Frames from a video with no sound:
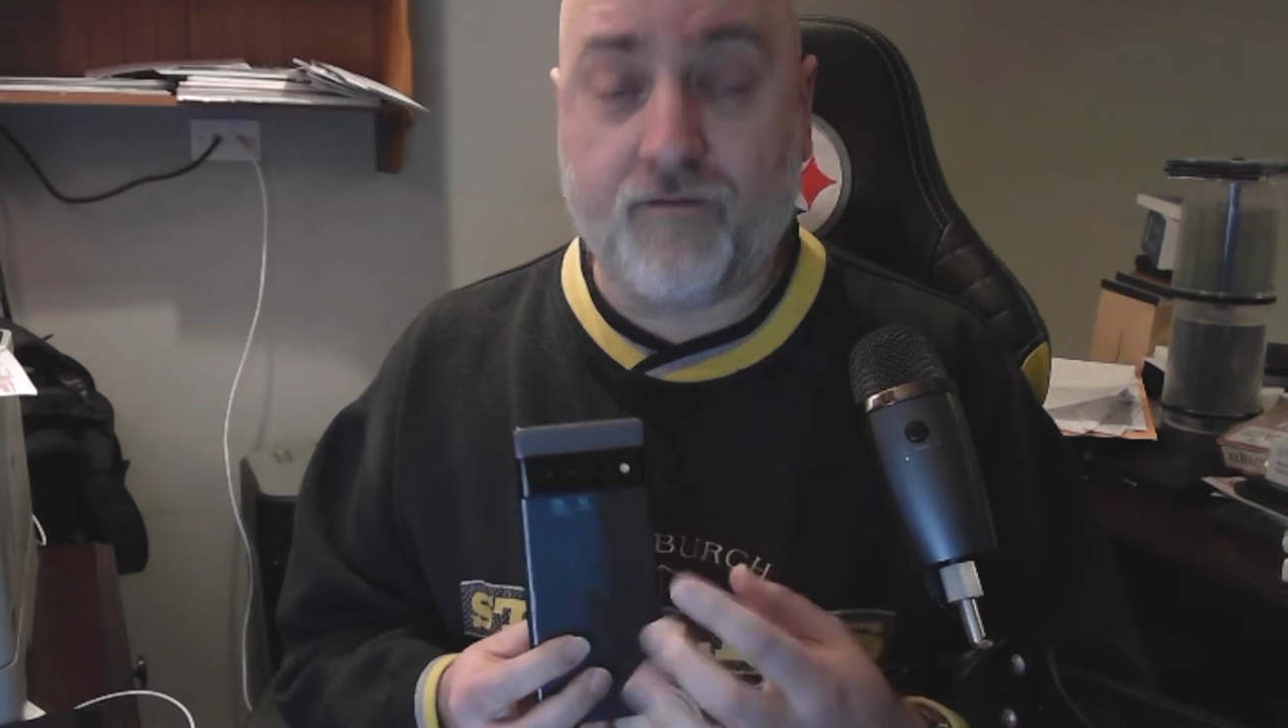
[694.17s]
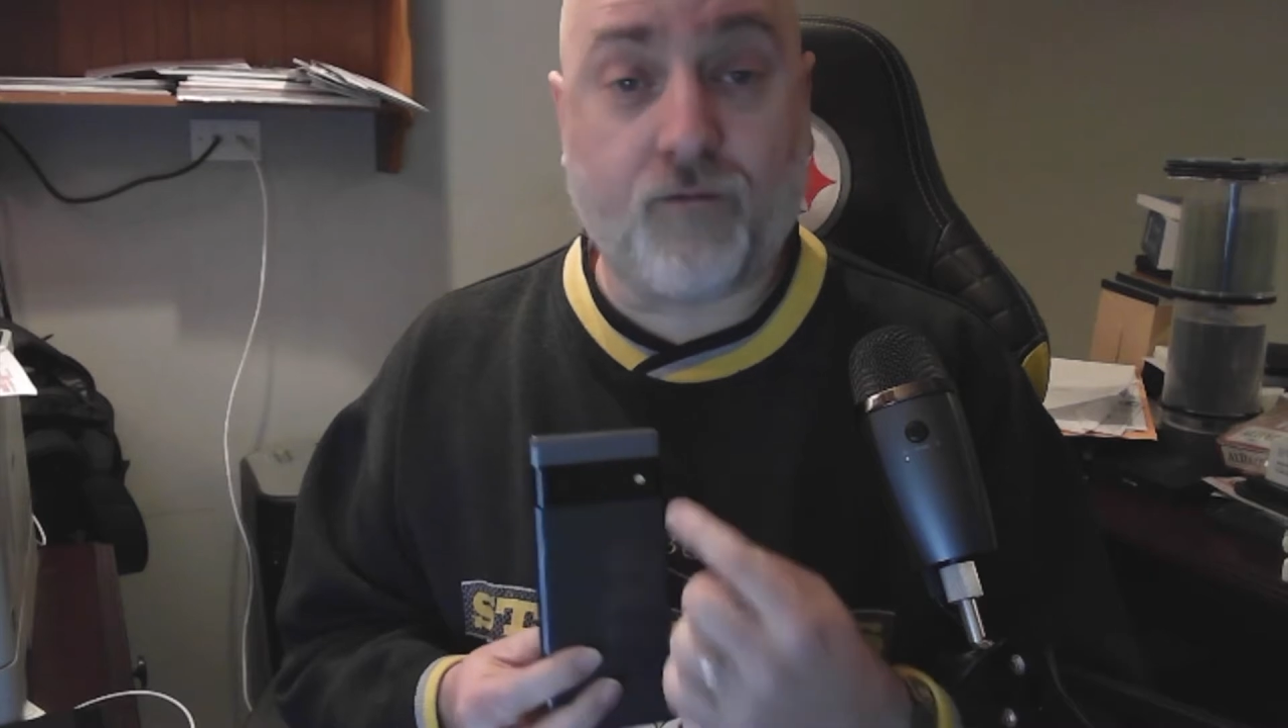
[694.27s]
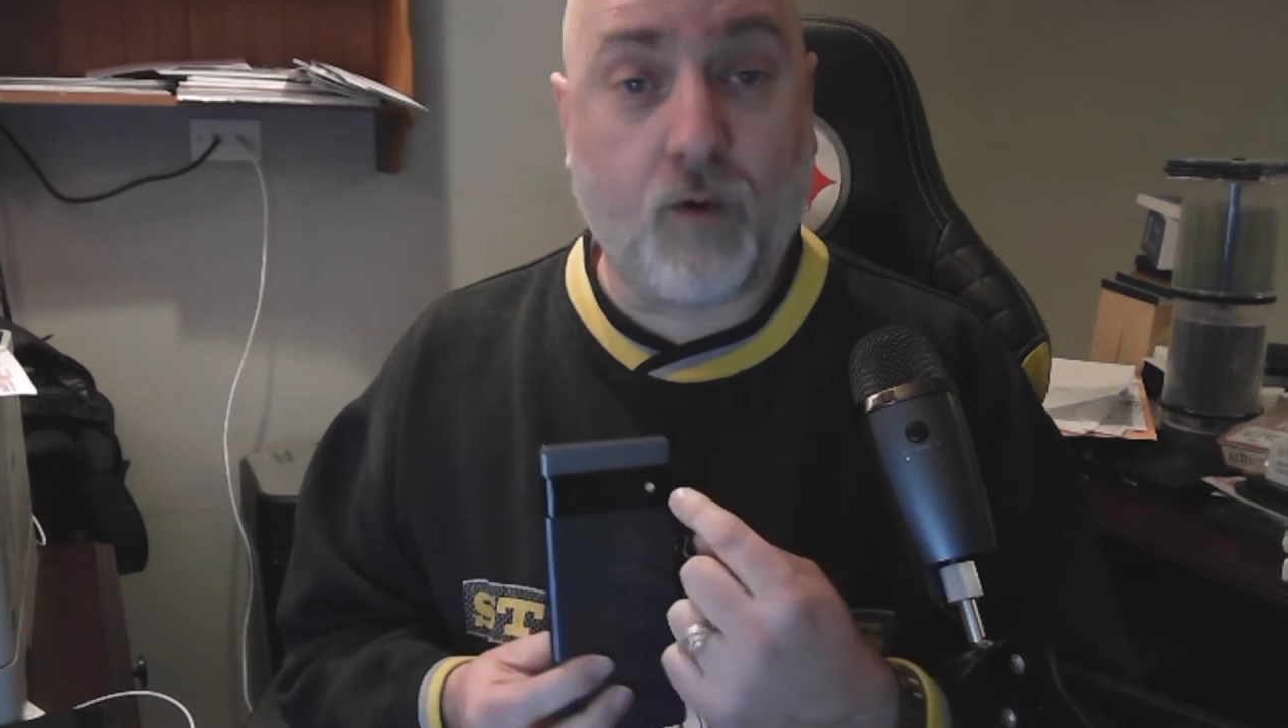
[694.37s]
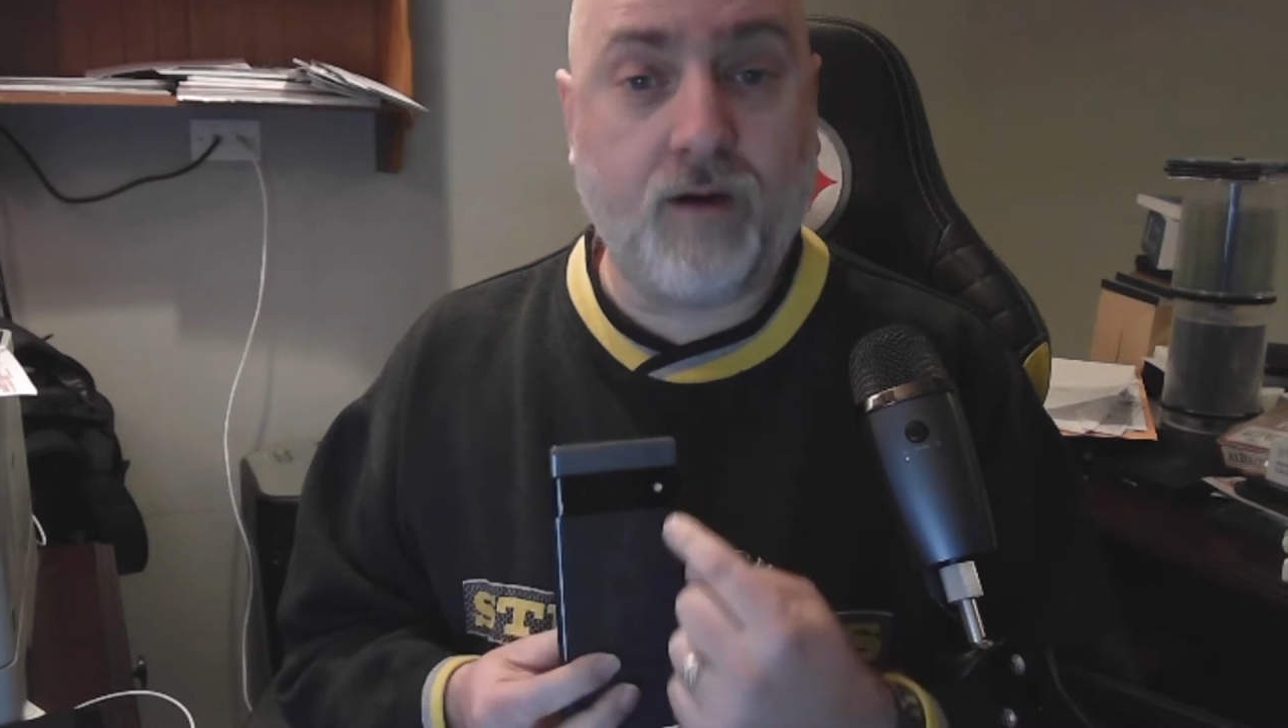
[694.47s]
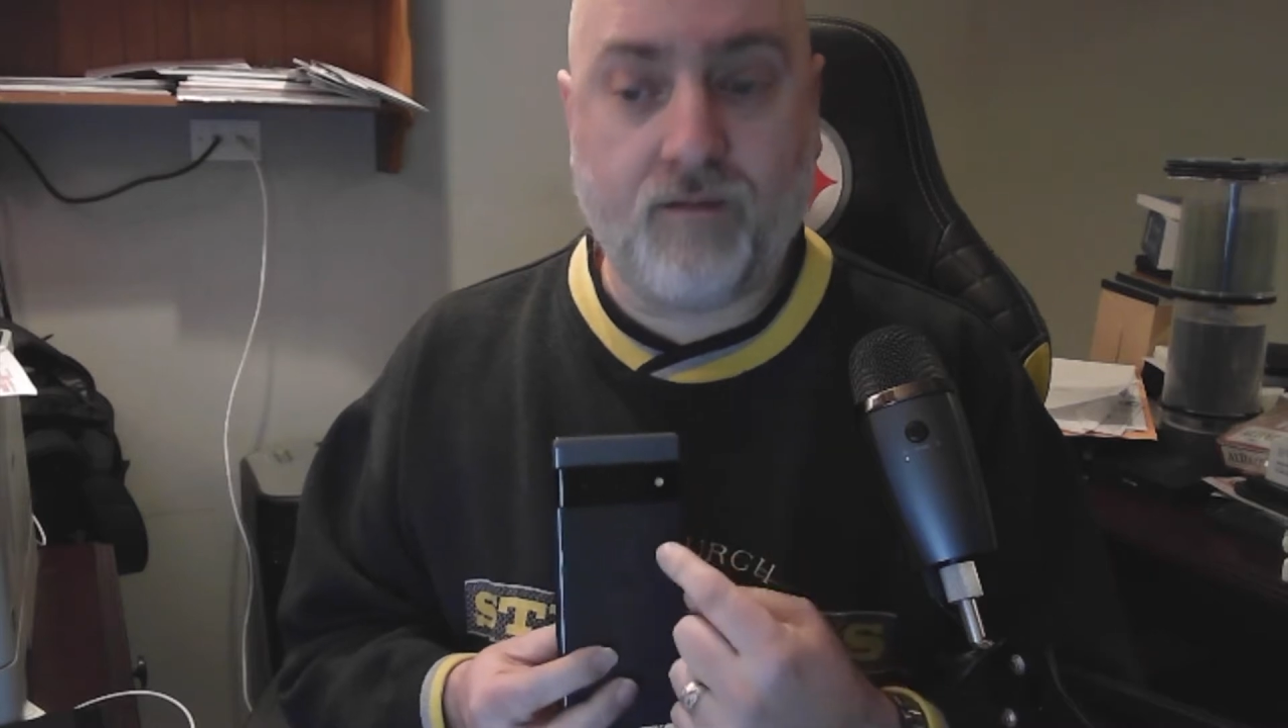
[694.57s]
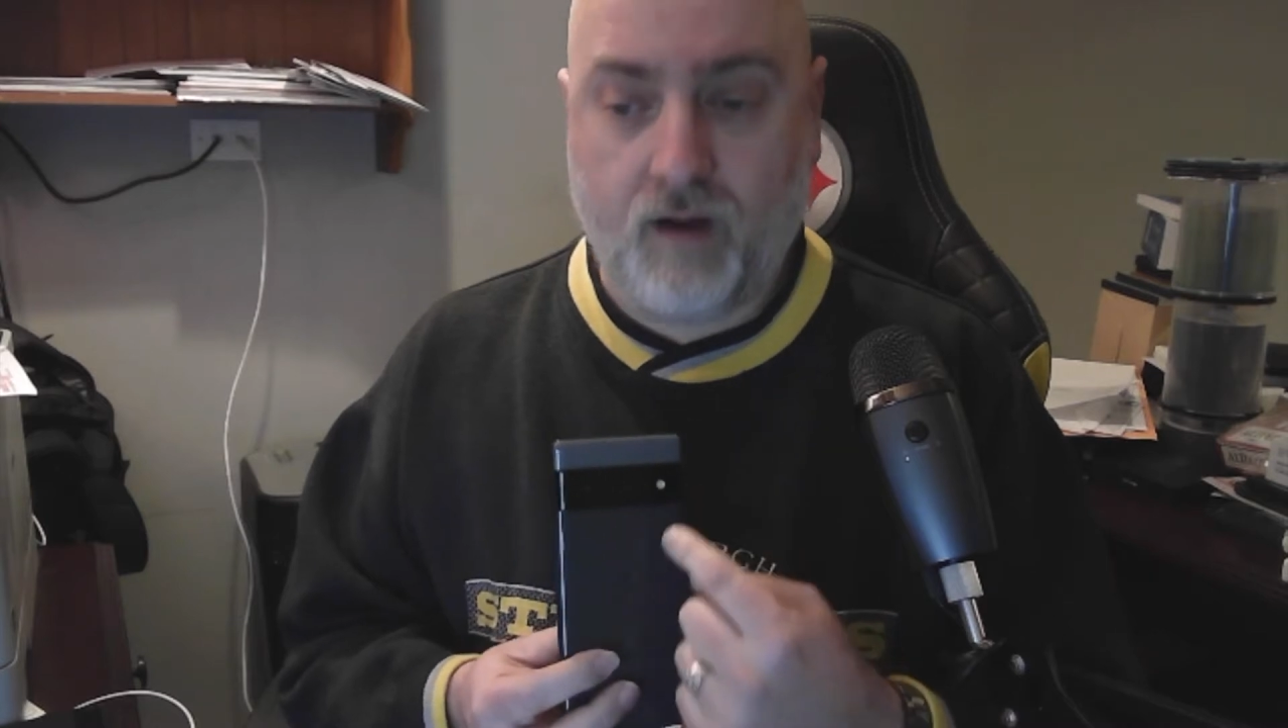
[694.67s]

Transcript: front